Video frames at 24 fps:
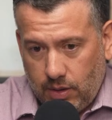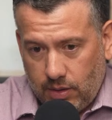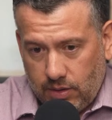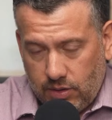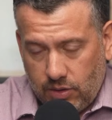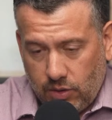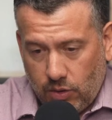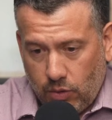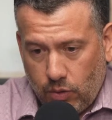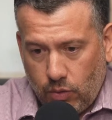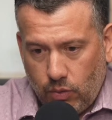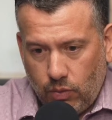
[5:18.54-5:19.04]

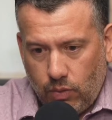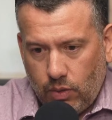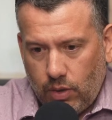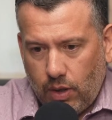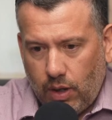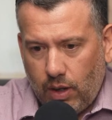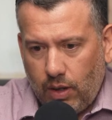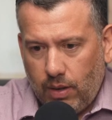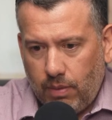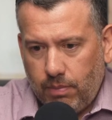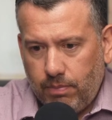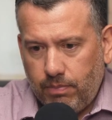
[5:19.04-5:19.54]
So,
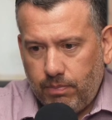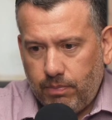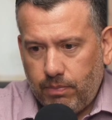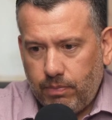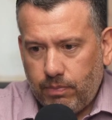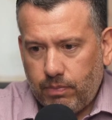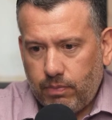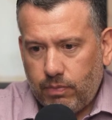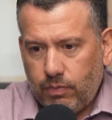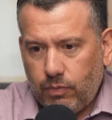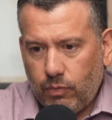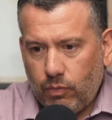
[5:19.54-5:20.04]

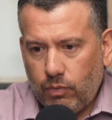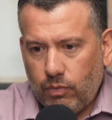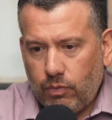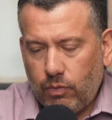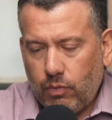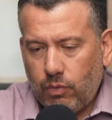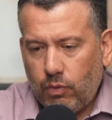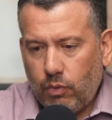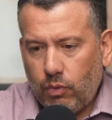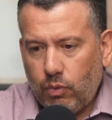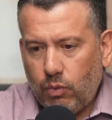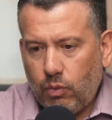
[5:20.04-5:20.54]

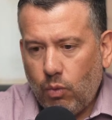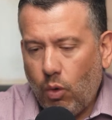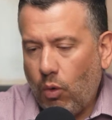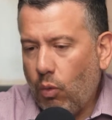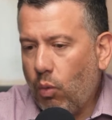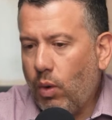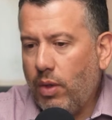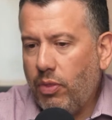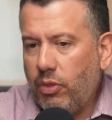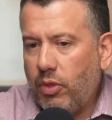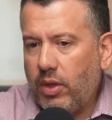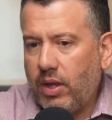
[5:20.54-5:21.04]
well,
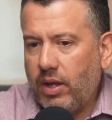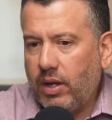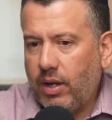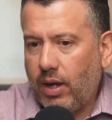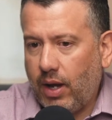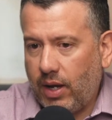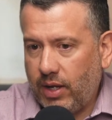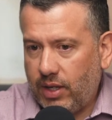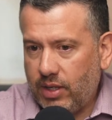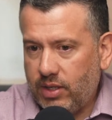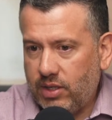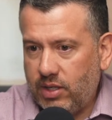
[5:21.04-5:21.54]
one thing
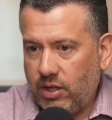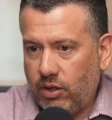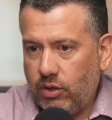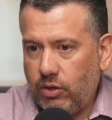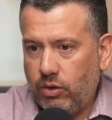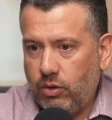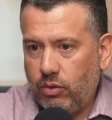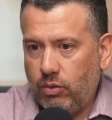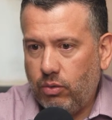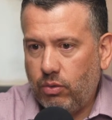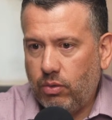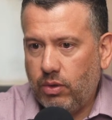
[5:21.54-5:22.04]
I can tell
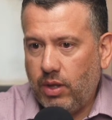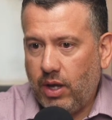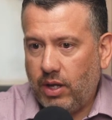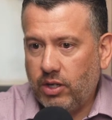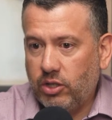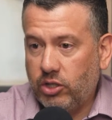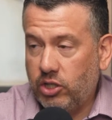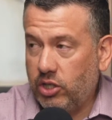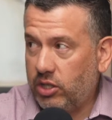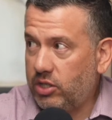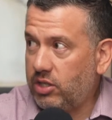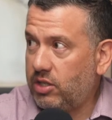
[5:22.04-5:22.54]
you that
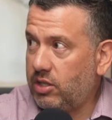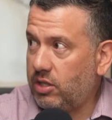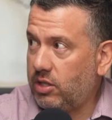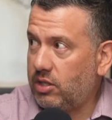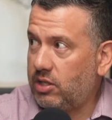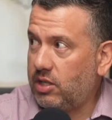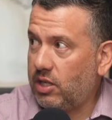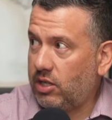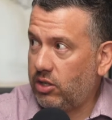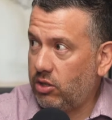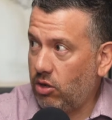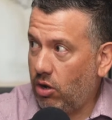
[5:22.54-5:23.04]
just
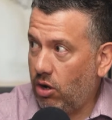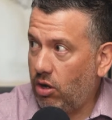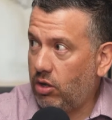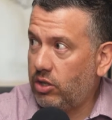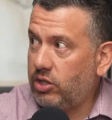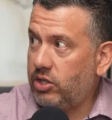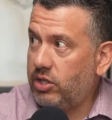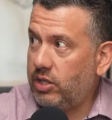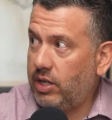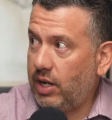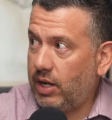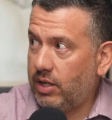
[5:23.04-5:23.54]

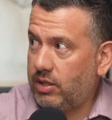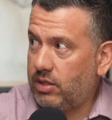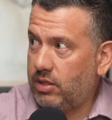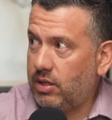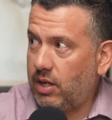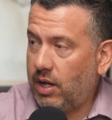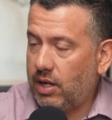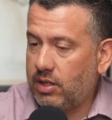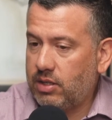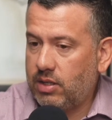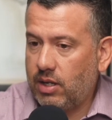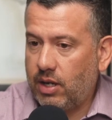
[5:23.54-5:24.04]
technology as
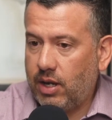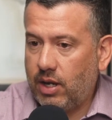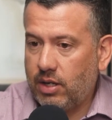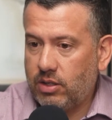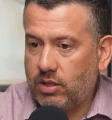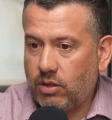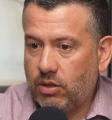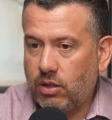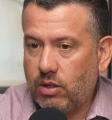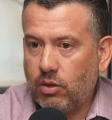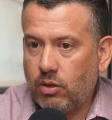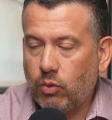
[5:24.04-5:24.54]

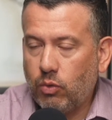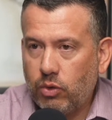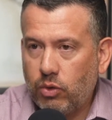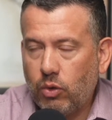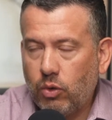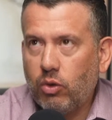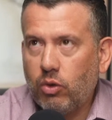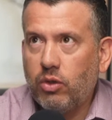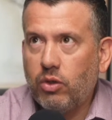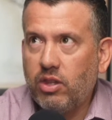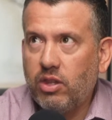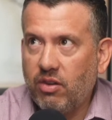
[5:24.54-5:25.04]

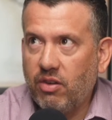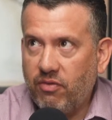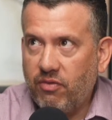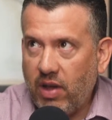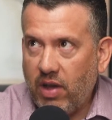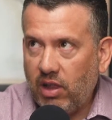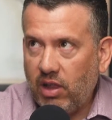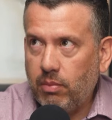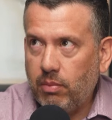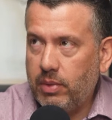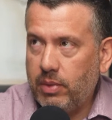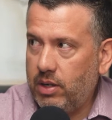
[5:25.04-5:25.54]
the
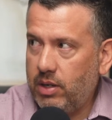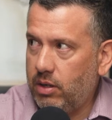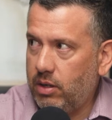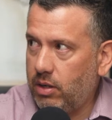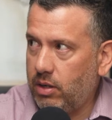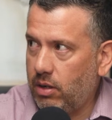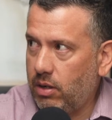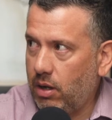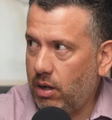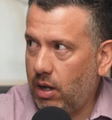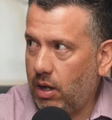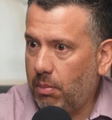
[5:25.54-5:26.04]
development
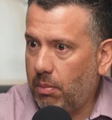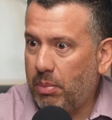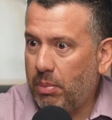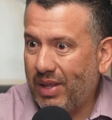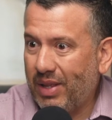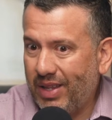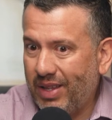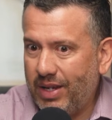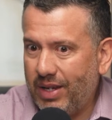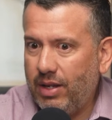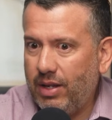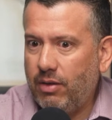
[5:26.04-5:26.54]

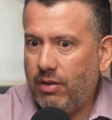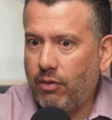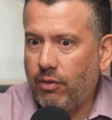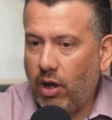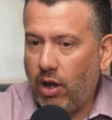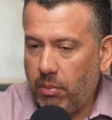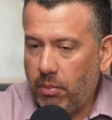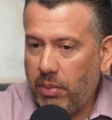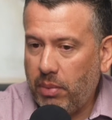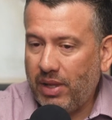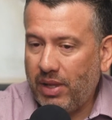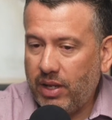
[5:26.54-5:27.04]

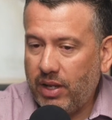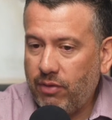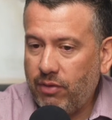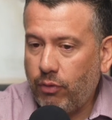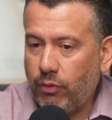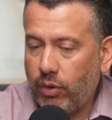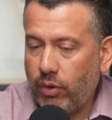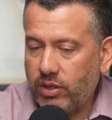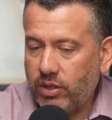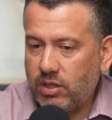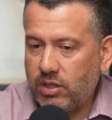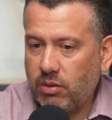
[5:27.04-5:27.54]
ability
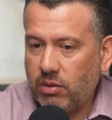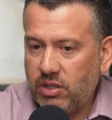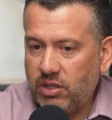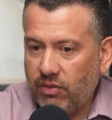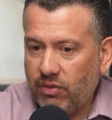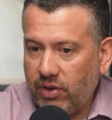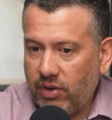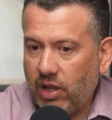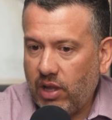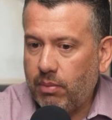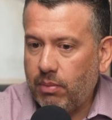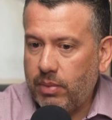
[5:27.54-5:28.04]
for us to
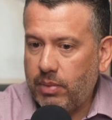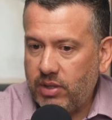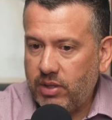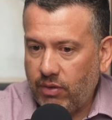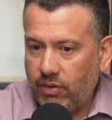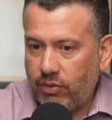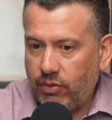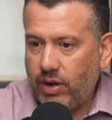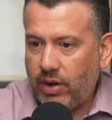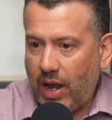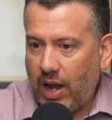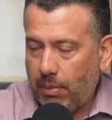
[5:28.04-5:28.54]
develop
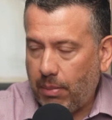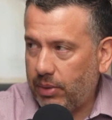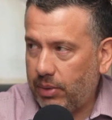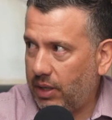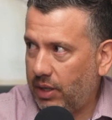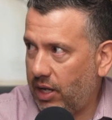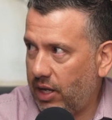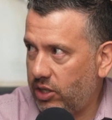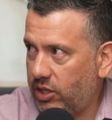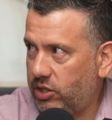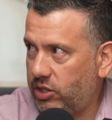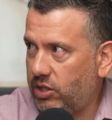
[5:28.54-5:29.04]
different
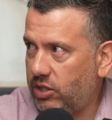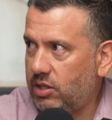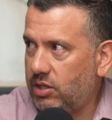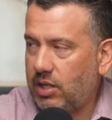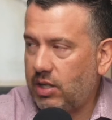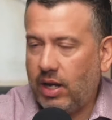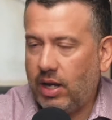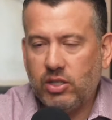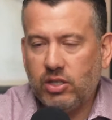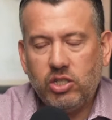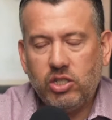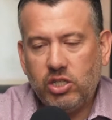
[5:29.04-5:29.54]
applications
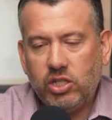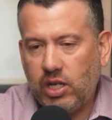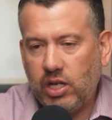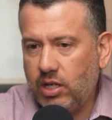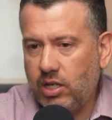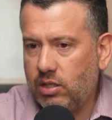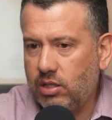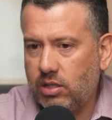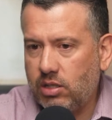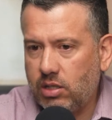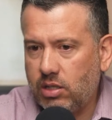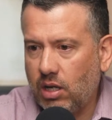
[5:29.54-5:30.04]
has
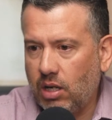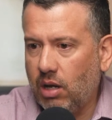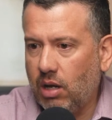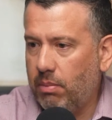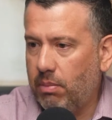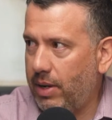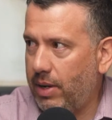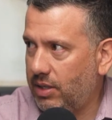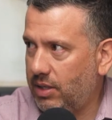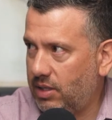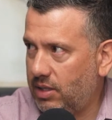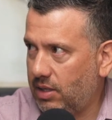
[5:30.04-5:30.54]
changed
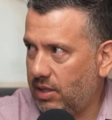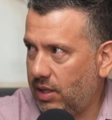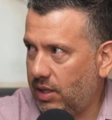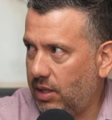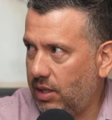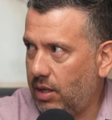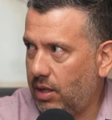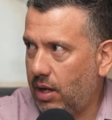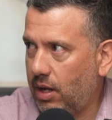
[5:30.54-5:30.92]
immensely.